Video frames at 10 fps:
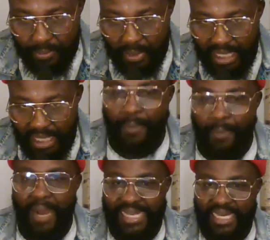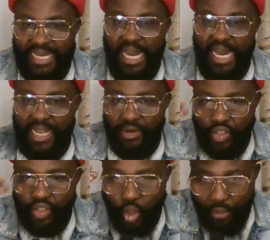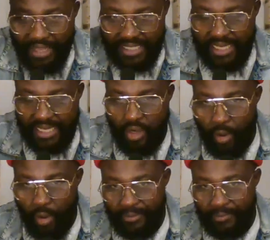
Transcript: Like Mazi Nnamdi Kanu saw this thing coming.